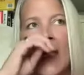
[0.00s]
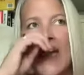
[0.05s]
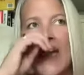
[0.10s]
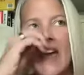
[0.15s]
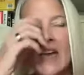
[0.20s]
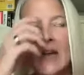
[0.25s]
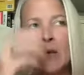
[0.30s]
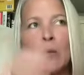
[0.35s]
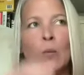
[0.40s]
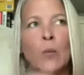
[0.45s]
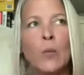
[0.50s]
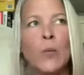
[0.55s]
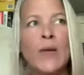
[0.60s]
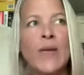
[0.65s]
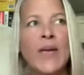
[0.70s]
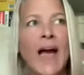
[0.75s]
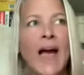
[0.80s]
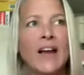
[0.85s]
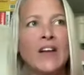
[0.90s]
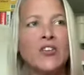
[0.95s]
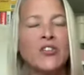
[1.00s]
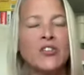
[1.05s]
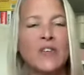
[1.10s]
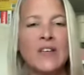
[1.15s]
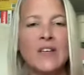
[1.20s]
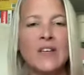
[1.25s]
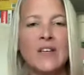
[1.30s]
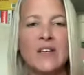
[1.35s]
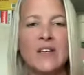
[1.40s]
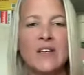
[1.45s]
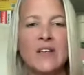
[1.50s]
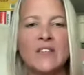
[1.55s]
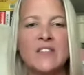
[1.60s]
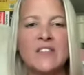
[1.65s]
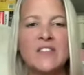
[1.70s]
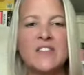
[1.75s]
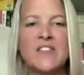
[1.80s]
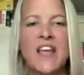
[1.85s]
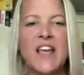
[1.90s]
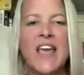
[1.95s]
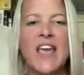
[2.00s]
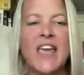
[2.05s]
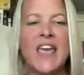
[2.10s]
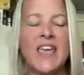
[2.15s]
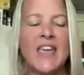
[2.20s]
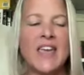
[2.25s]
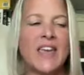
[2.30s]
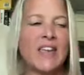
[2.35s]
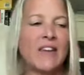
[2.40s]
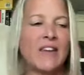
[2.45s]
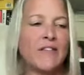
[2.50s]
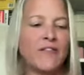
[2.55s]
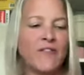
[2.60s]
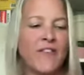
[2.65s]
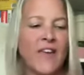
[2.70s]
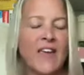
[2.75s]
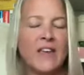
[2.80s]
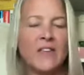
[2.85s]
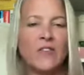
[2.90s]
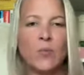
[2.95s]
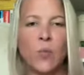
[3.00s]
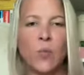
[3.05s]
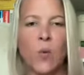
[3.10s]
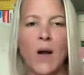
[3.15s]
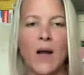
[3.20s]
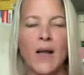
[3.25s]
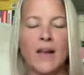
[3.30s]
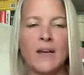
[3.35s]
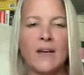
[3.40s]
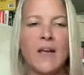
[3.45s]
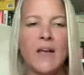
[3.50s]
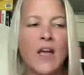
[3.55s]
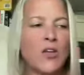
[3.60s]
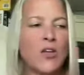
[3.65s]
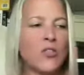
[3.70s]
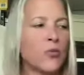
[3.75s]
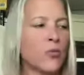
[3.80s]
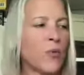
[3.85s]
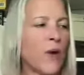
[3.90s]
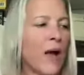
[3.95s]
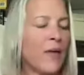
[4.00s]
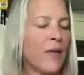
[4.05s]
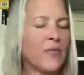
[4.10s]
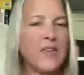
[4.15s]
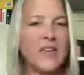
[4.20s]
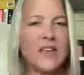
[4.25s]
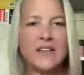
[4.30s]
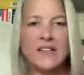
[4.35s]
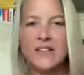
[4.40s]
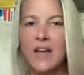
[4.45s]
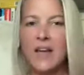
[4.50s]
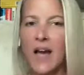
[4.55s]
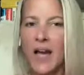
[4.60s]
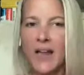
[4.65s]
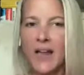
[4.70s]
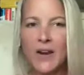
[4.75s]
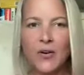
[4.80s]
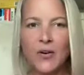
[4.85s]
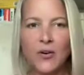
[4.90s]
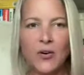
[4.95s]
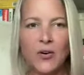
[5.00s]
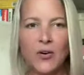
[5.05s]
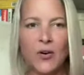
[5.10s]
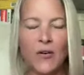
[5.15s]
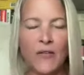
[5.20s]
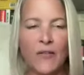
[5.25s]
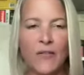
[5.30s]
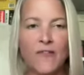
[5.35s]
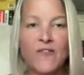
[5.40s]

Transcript: And we actually stay in phase one throughout the entire